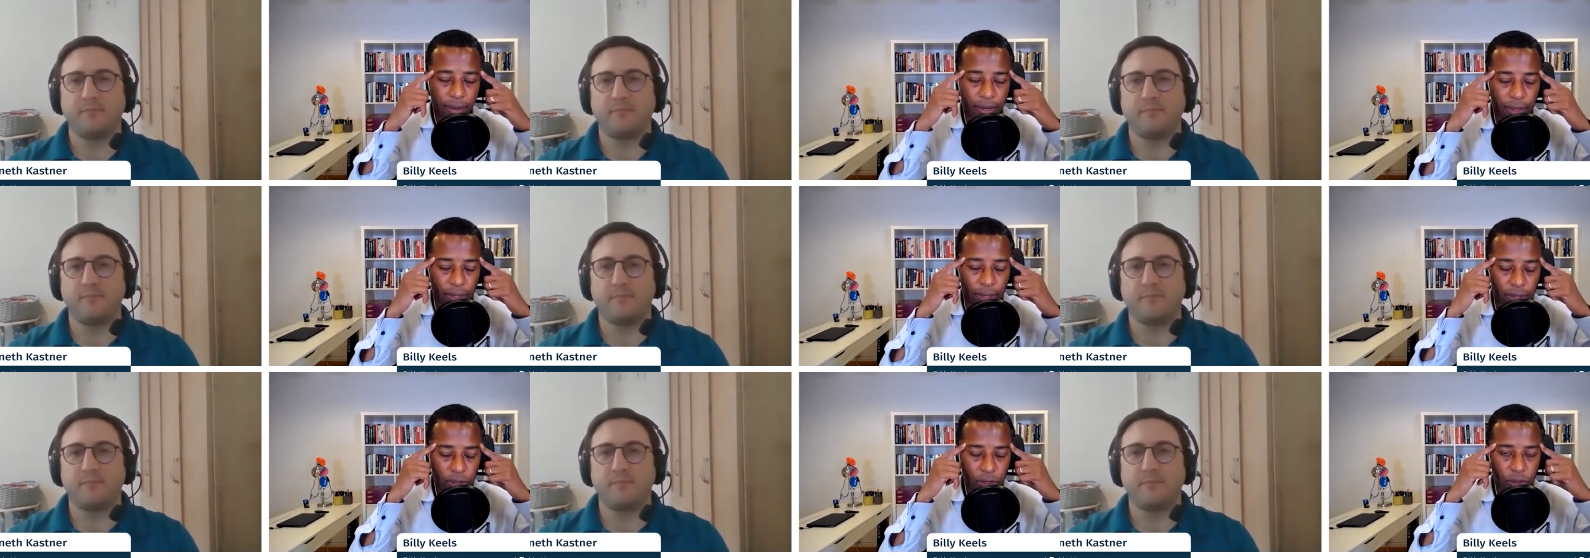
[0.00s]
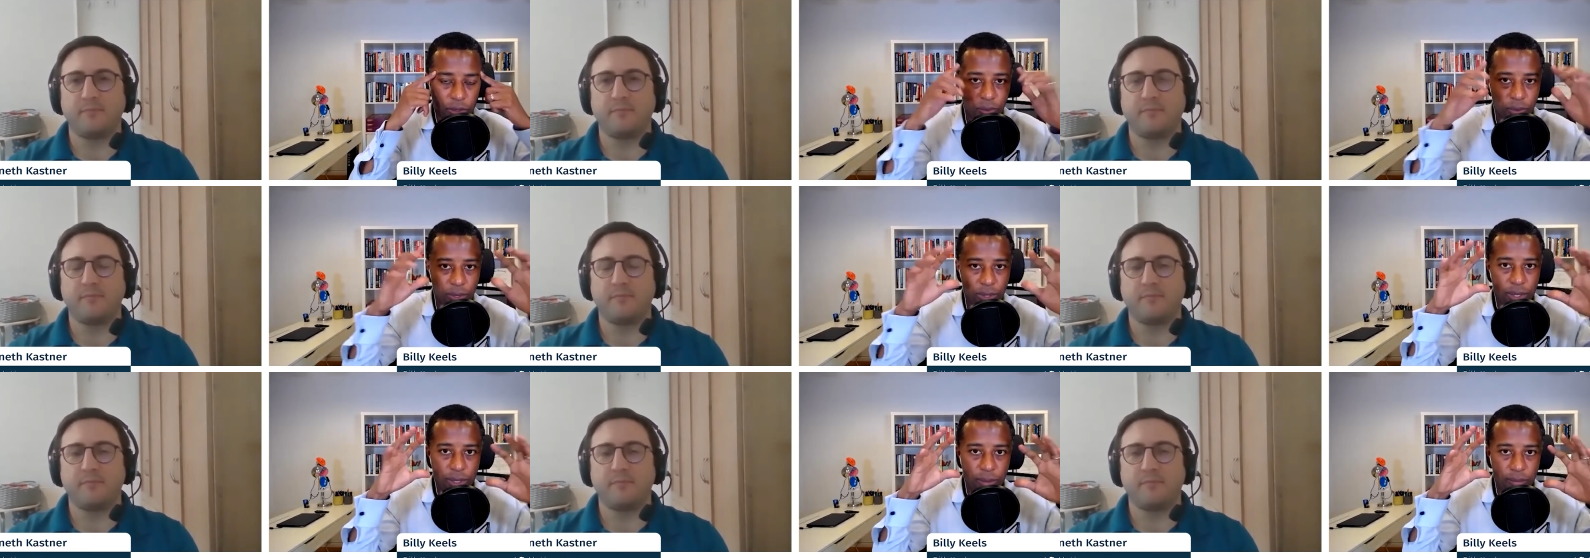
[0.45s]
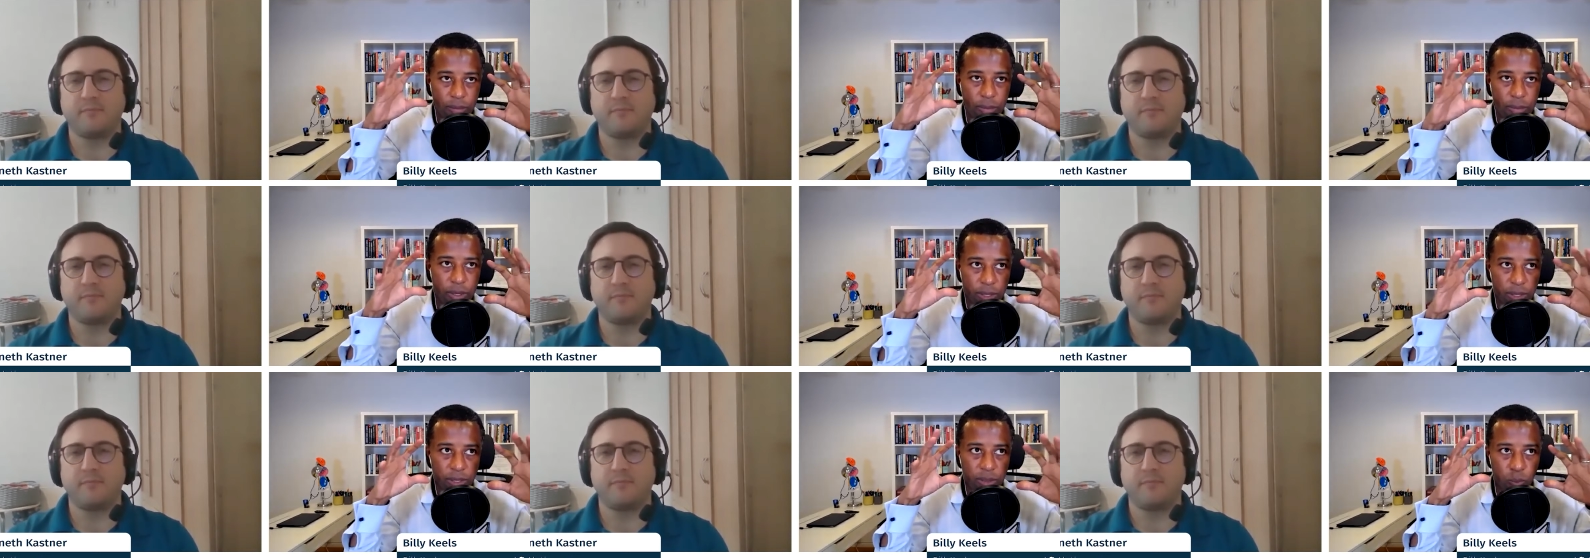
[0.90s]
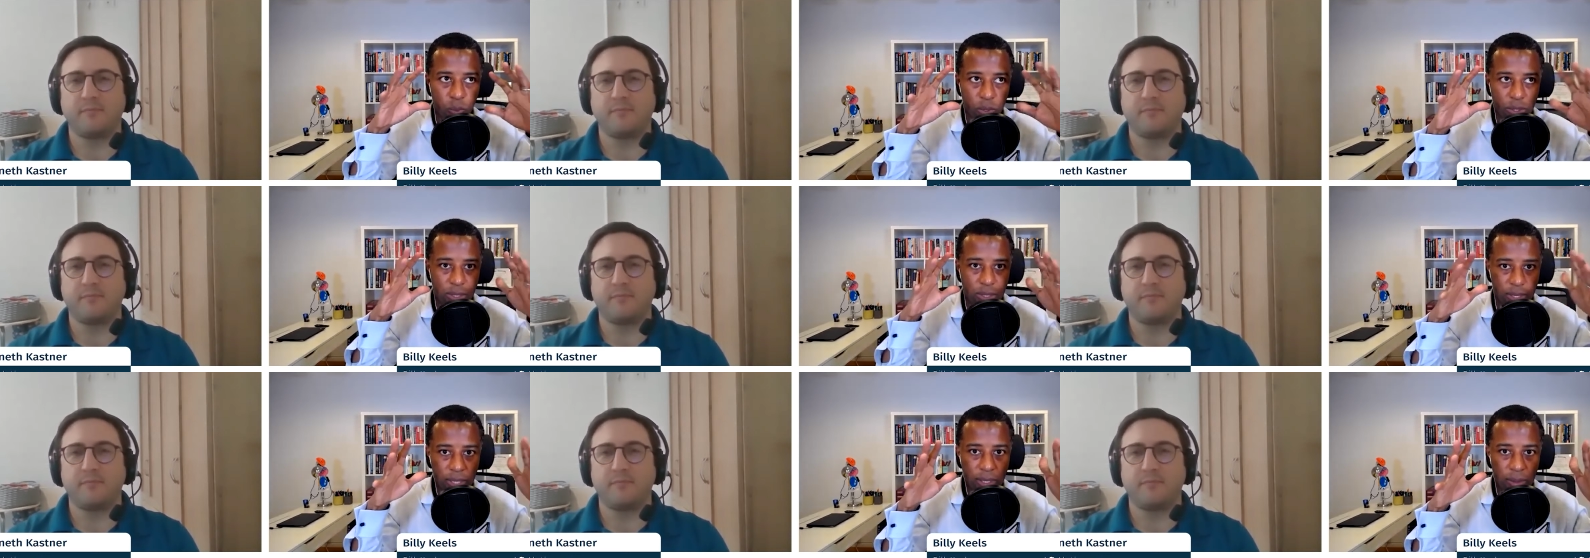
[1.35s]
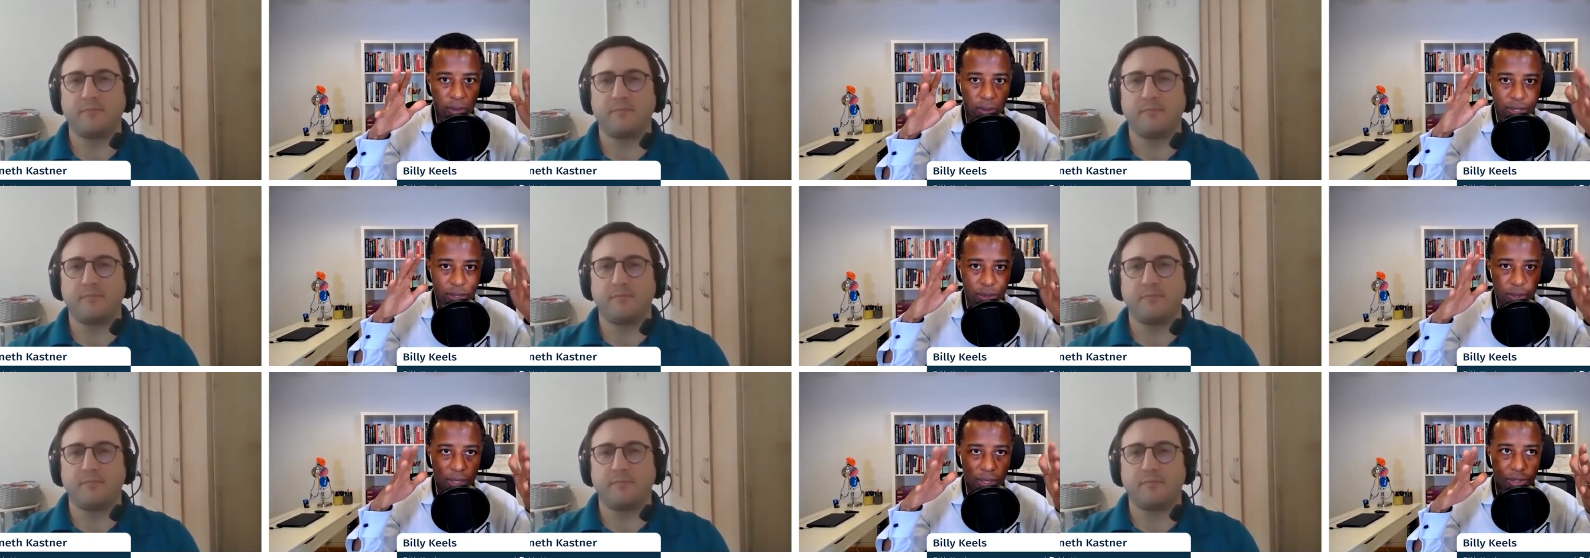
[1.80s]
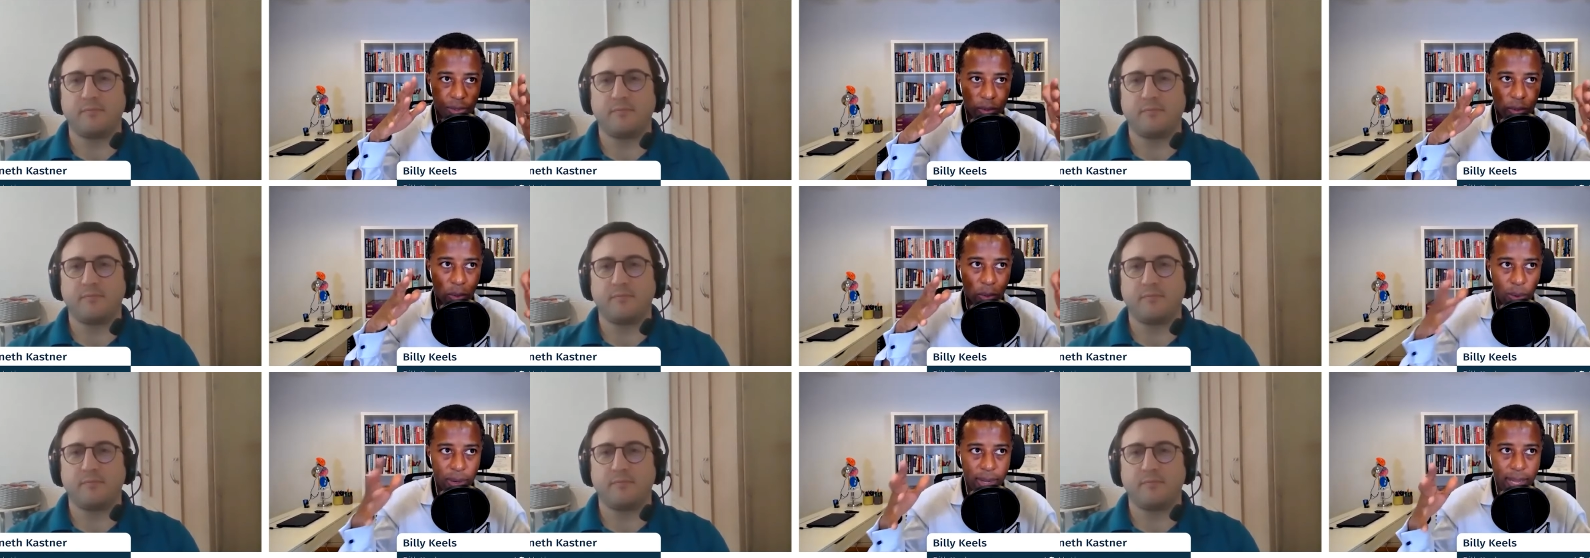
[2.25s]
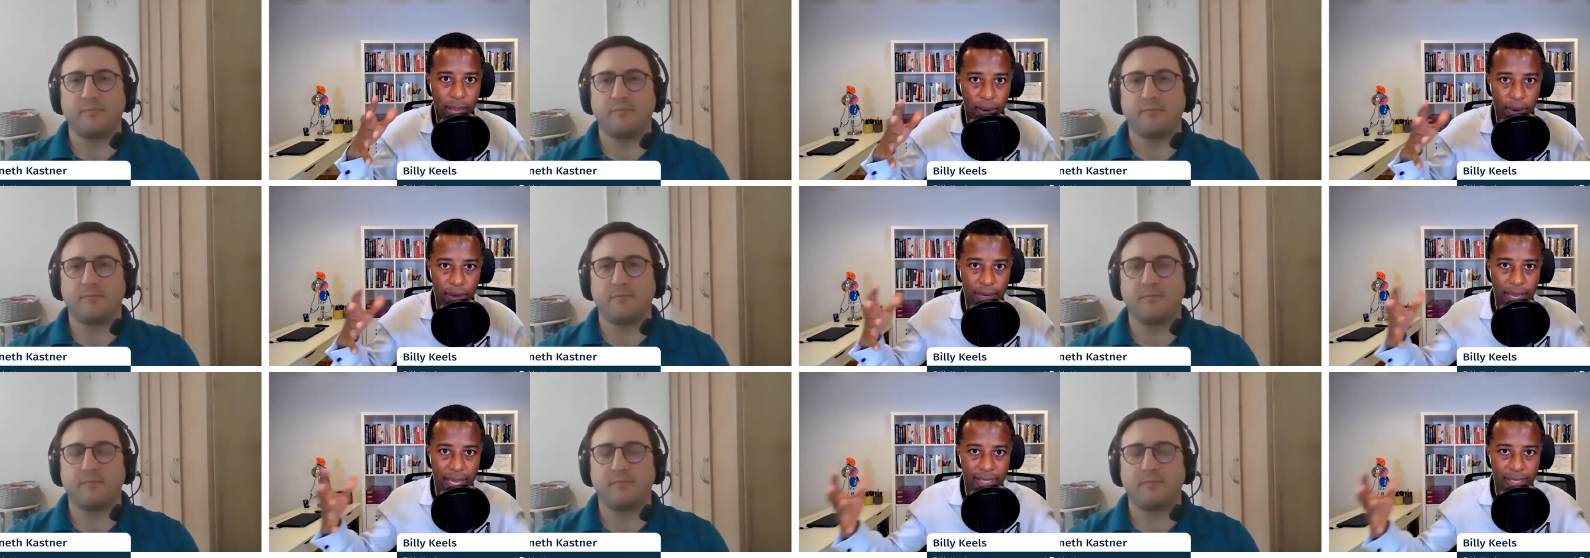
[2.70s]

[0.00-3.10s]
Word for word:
Speaker 1: and this is really this is once again as you as you're going out